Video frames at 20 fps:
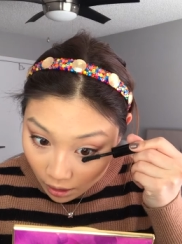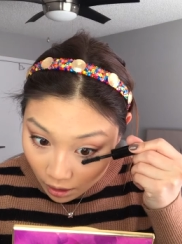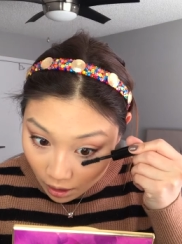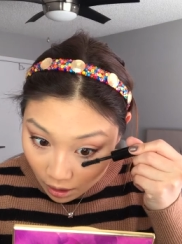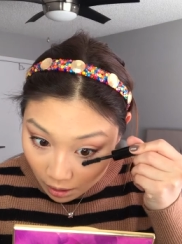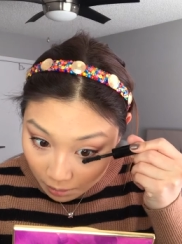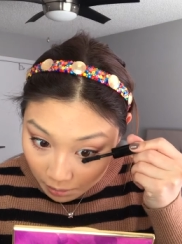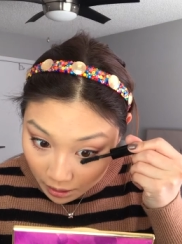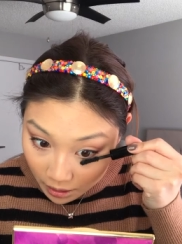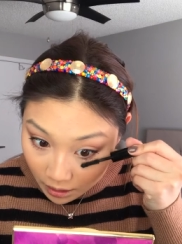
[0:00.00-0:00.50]

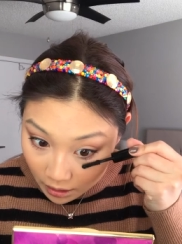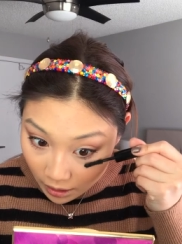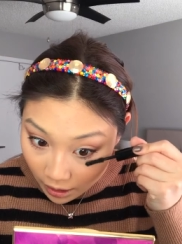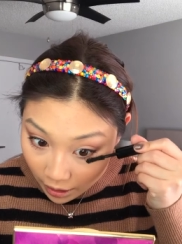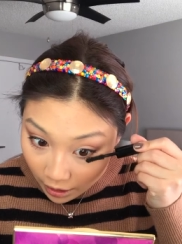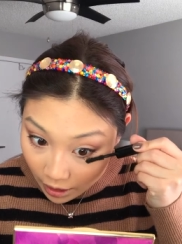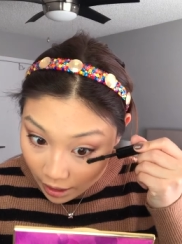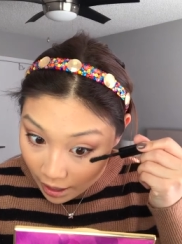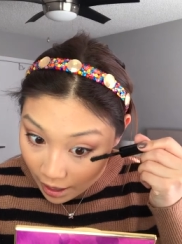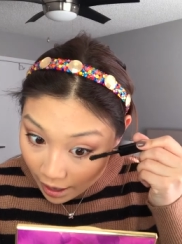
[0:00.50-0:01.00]
on
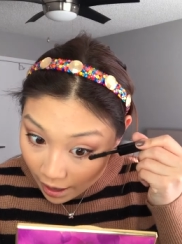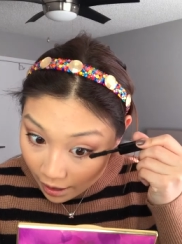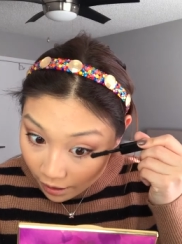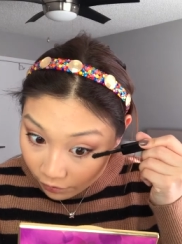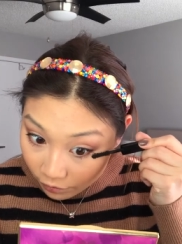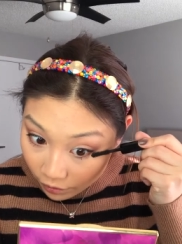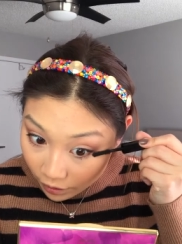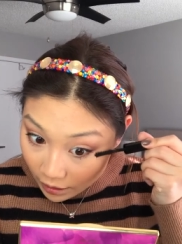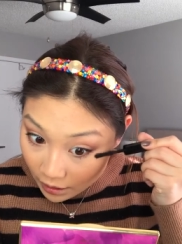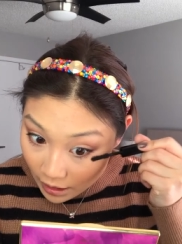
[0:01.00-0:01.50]
mascara
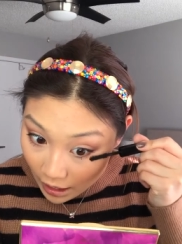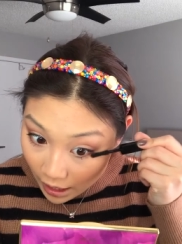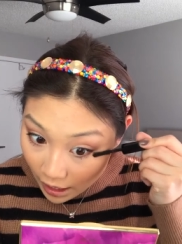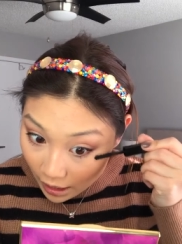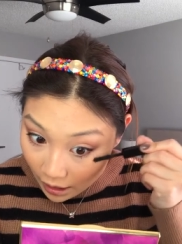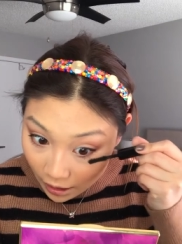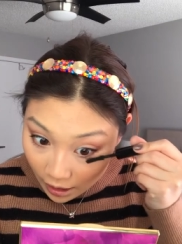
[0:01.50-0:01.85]
every day.